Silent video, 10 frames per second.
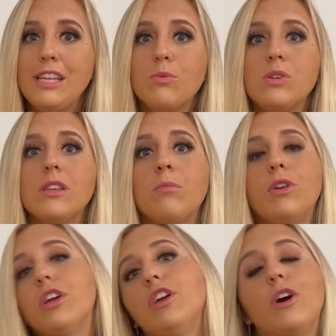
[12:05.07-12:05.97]
where
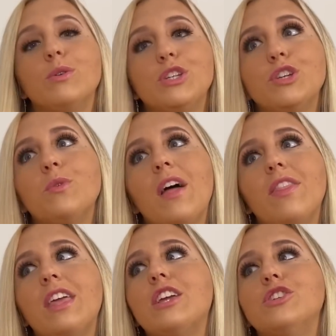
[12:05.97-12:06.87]
someone can go to
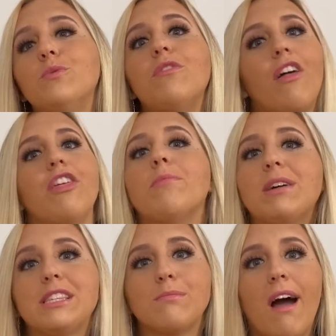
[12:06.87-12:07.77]
and they can do nothing
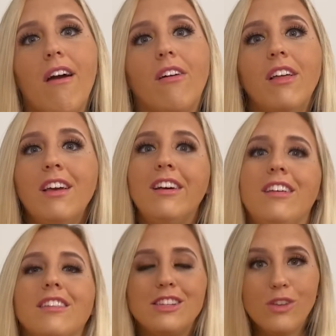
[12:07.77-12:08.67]
but smile.
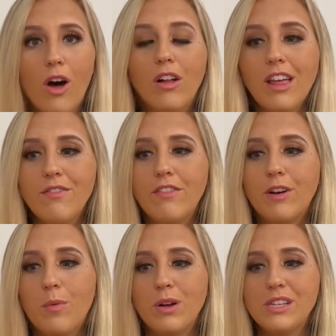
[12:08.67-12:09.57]
That's all I've
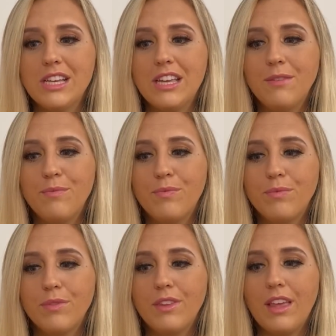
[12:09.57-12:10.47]
ever wanted,
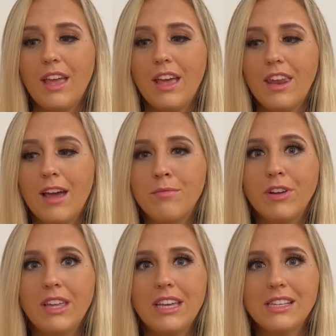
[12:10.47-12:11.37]
and I'm
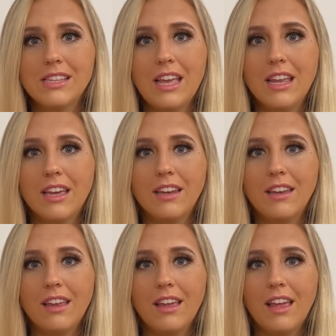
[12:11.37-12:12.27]
really excited.
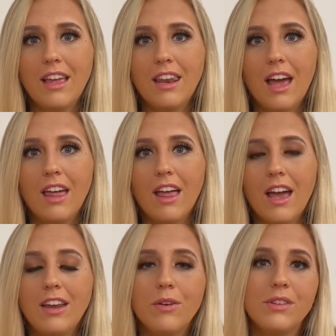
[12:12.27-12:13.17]
And
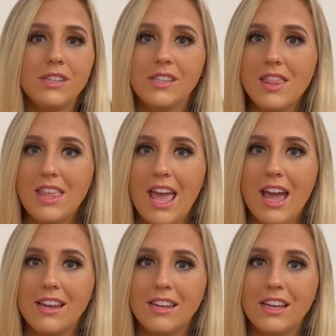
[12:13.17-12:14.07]
I know this isn't the
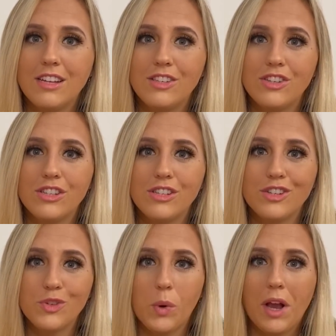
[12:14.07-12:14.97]
end, it's just
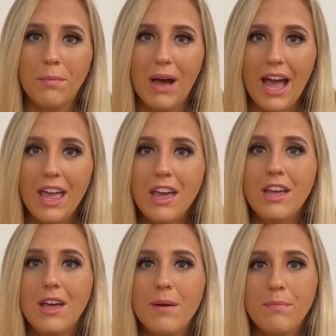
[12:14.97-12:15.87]
a short goodbye,
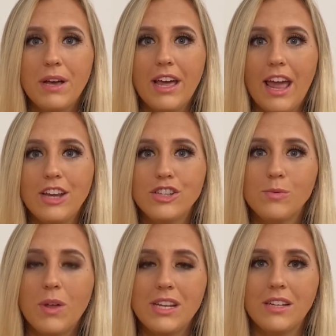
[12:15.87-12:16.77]
but I
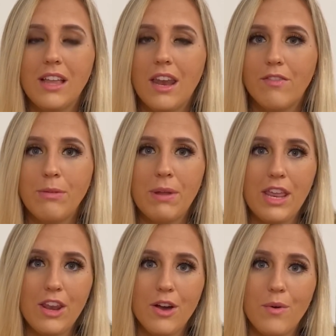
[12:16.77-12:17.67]
just wanted to let
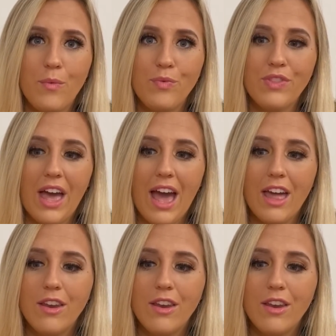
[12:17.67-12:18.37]
everybody know that